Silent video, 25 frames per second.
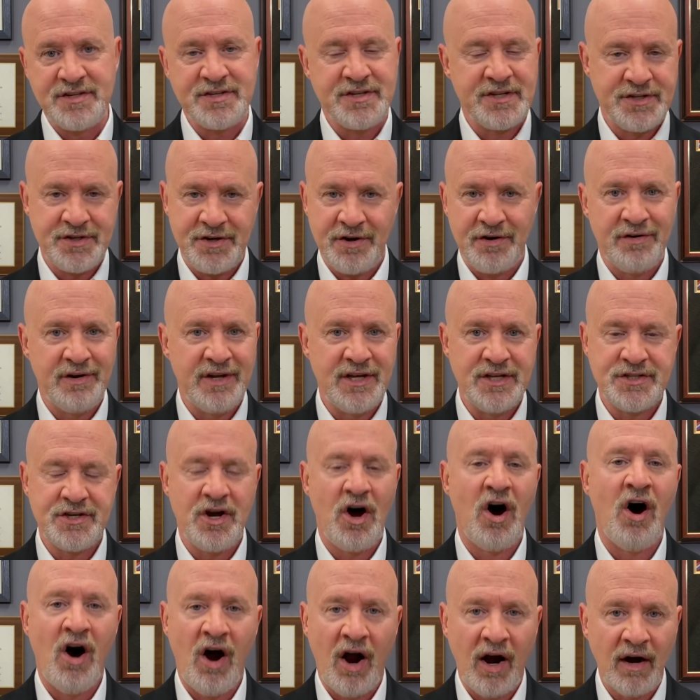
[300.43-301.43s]
attorneys
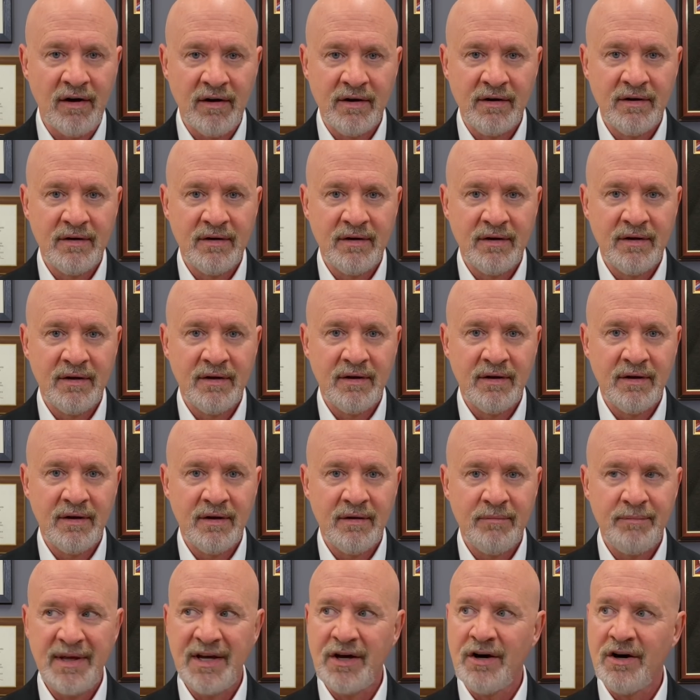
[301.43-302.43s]
are,
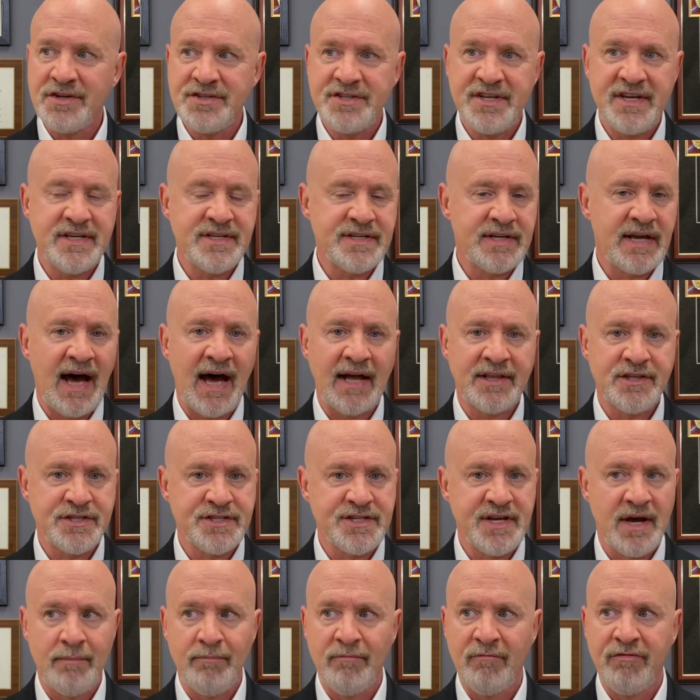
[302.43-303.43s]
because he's got
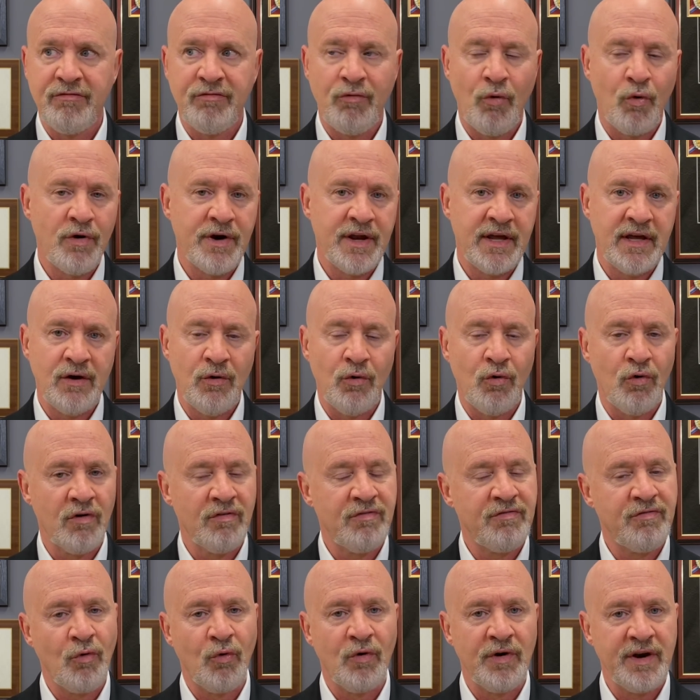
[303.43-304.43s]
some 40 or
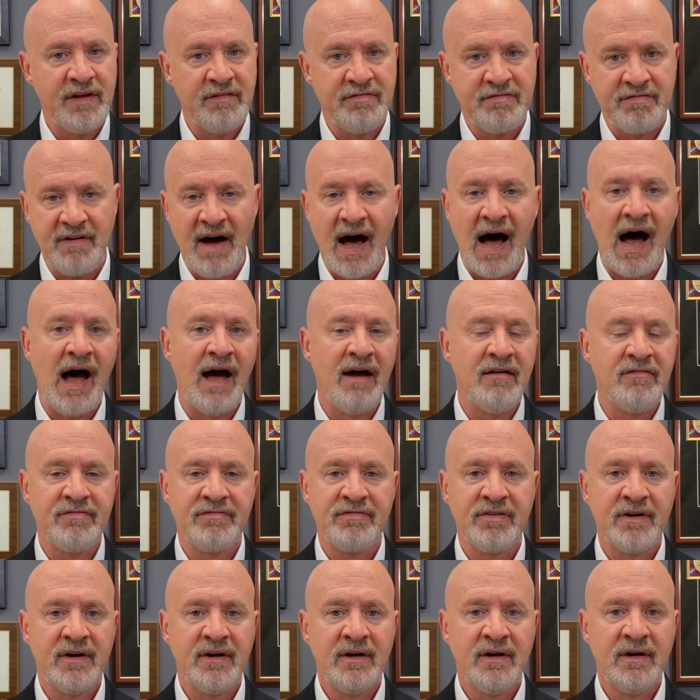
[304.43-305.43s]

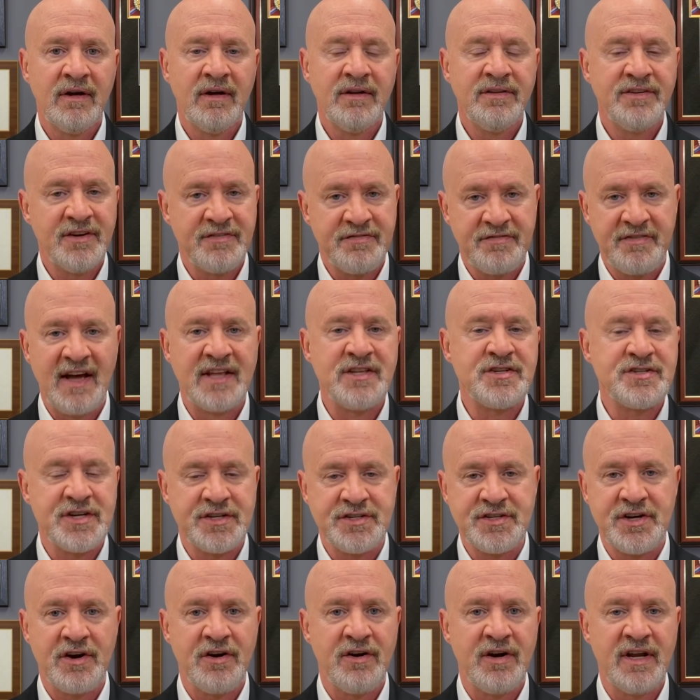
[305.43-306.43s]
45 defense
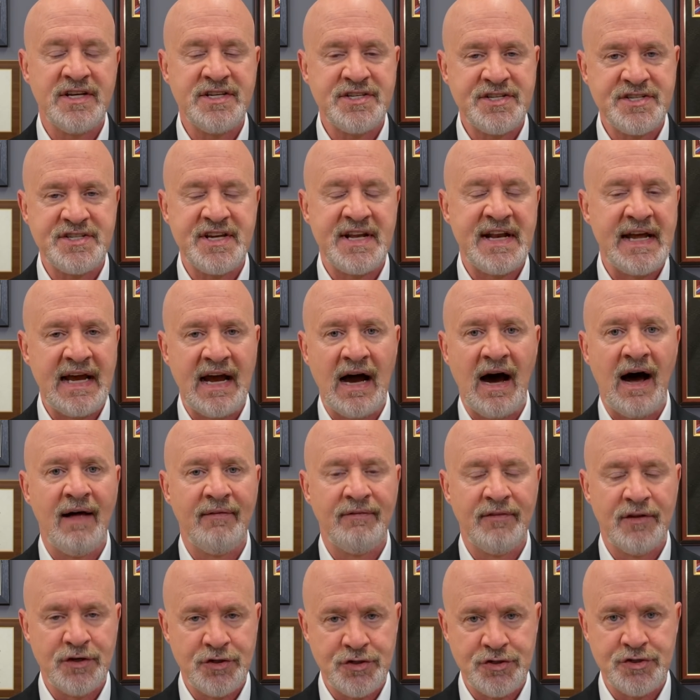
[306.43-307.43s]
attorneys sitting
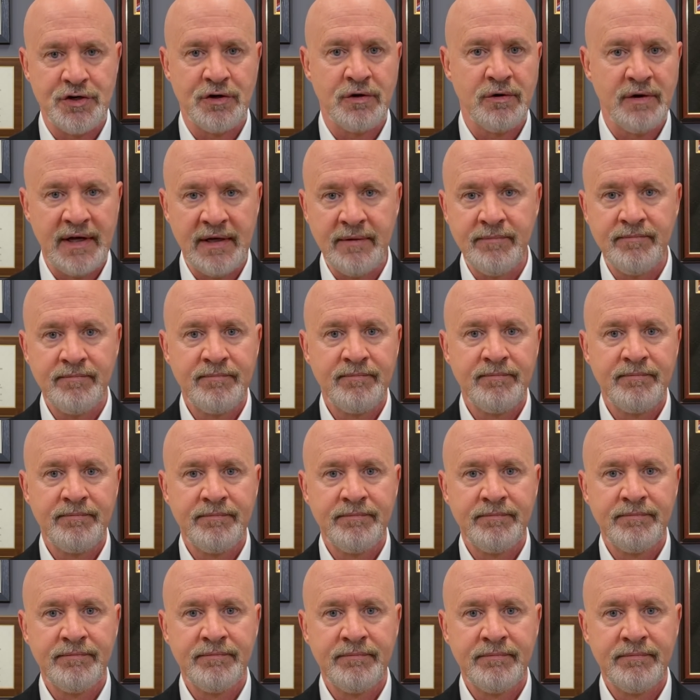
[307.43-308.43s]
on the jury.
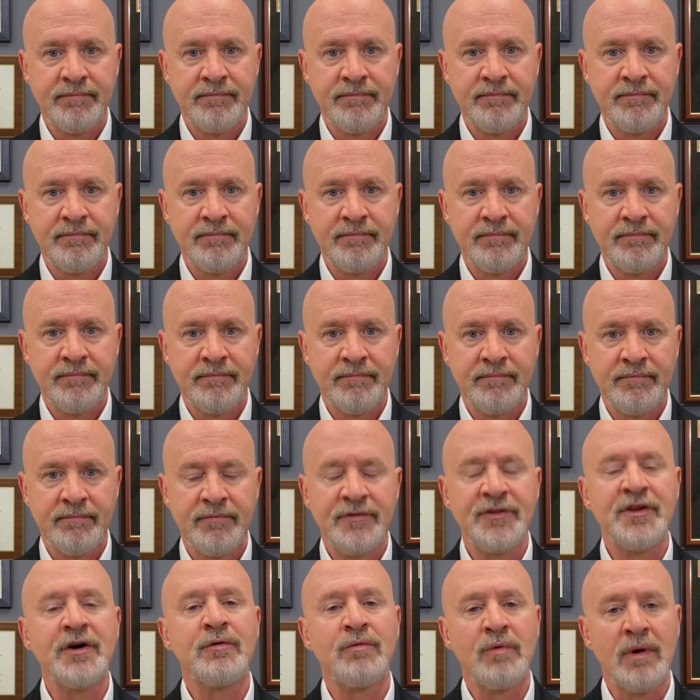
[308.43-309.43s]

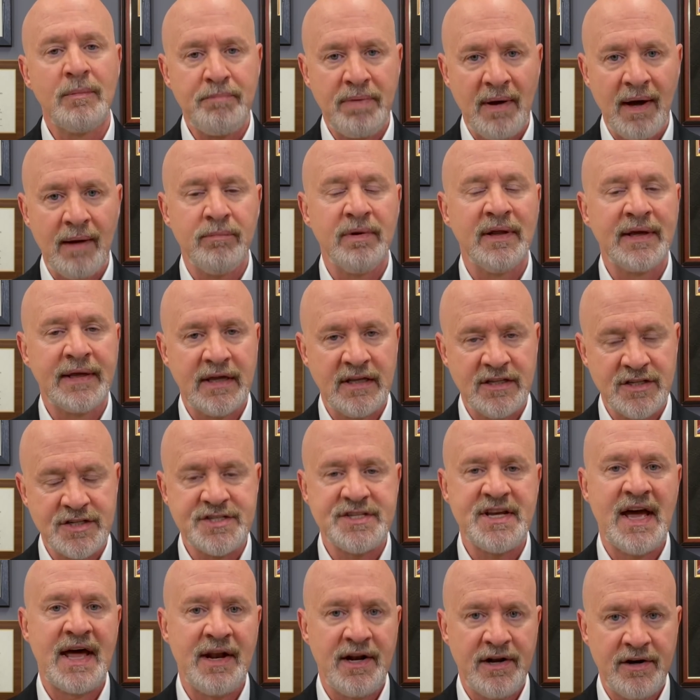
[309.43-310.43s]
The Republican
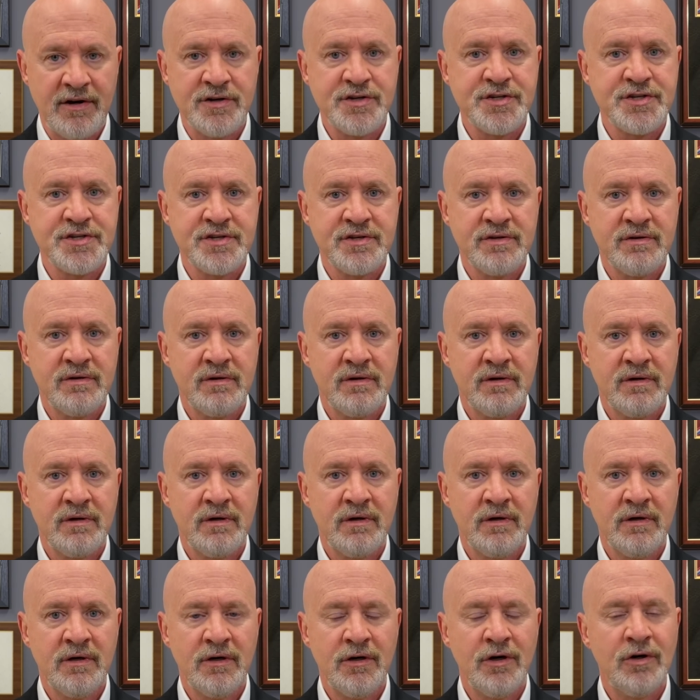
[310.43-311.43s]
senators
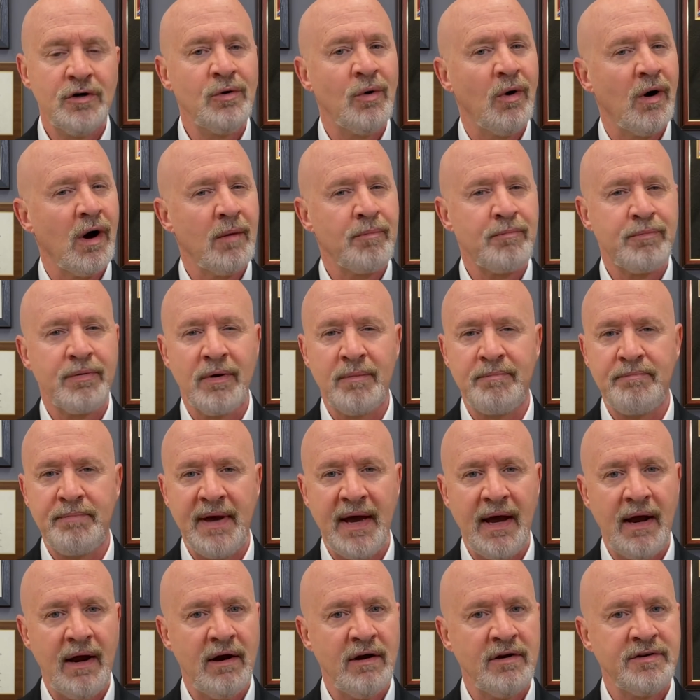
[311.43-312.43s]
who are
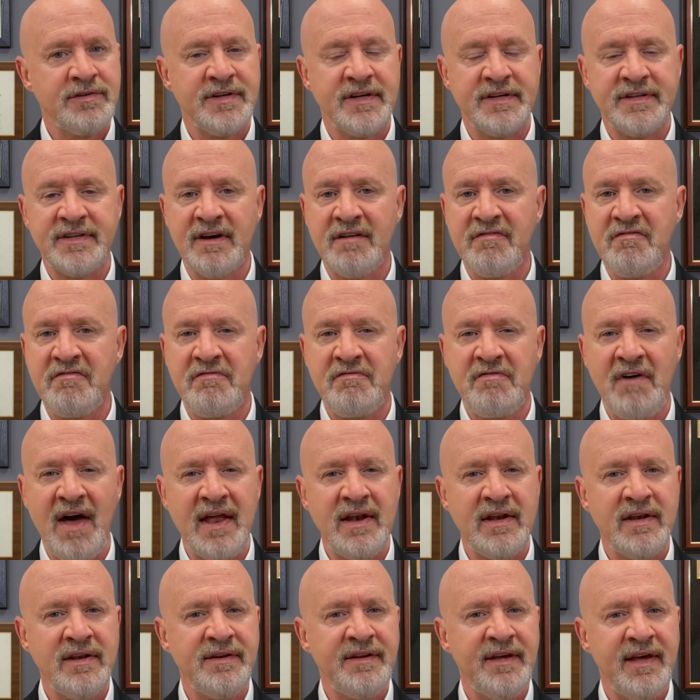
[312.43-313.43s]
prepared to
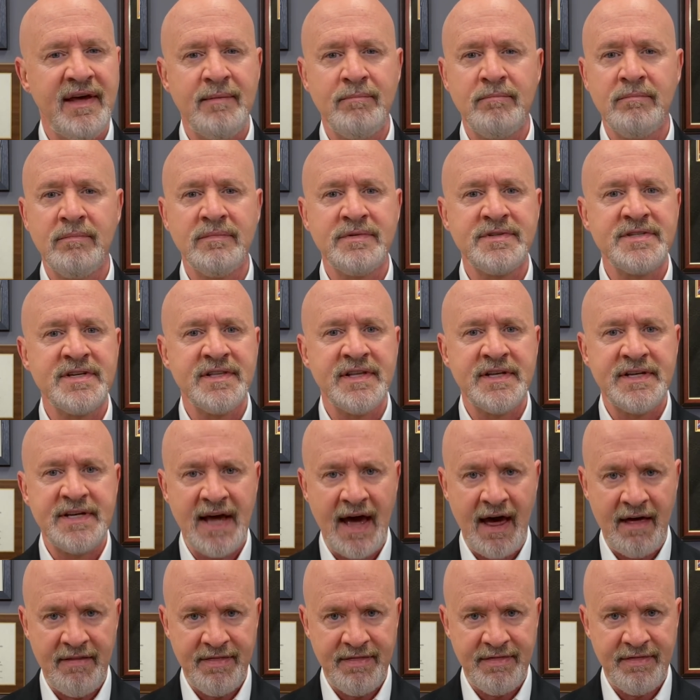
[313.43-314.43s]
defend him to the
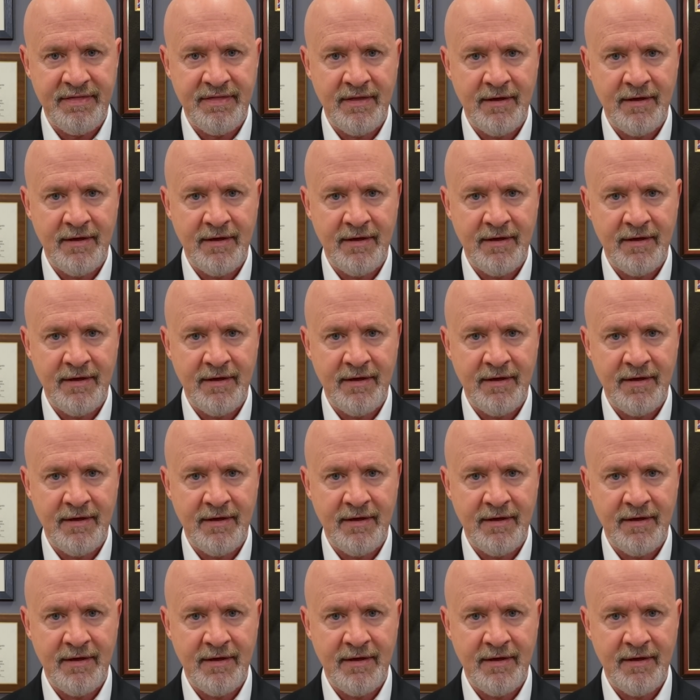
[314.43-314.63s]
death.